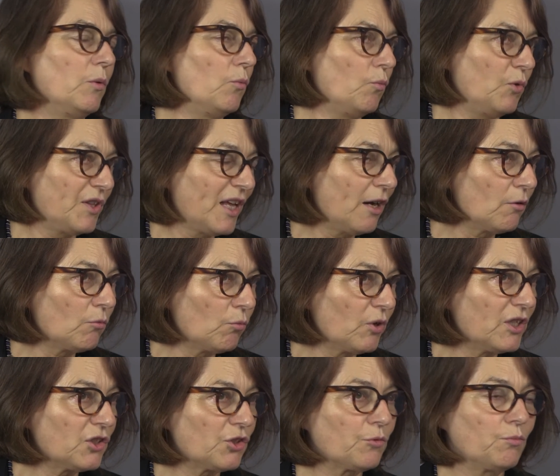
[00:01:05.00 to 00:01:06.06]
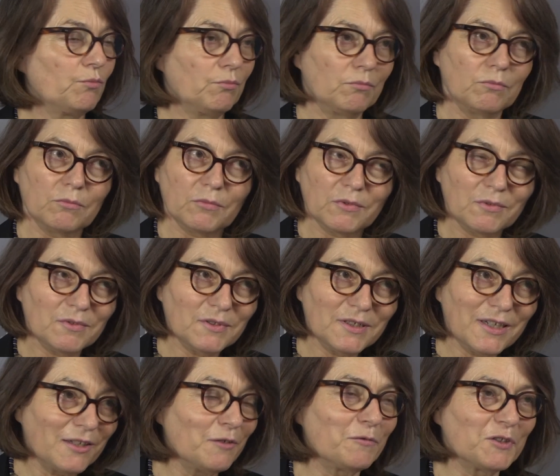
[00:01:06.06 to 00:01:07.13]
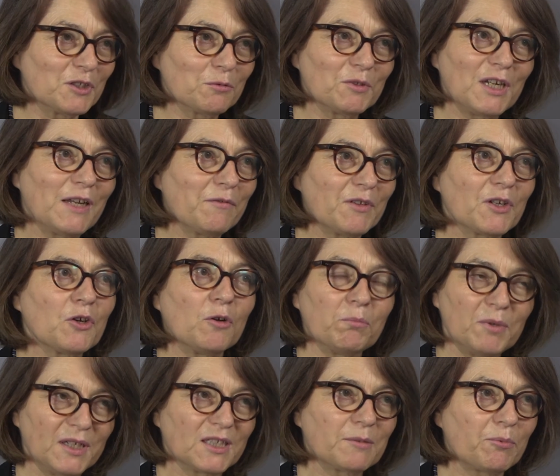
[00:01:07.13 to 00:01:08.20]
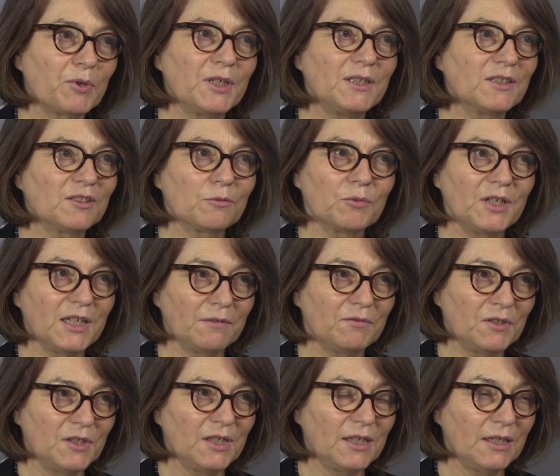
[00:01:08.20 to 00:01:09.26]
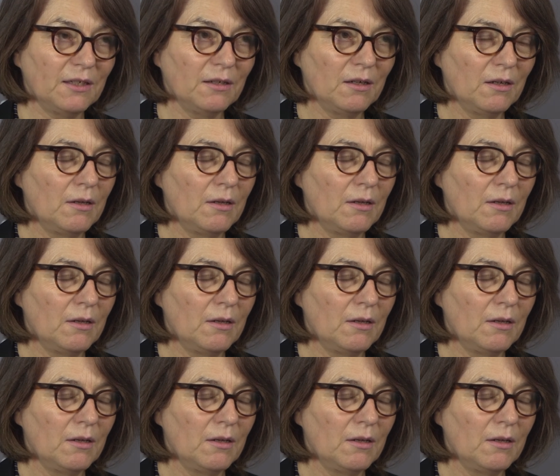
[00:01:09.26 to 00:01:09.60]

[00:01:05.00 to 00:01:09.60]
without which none of us would have the complex brains that we have today.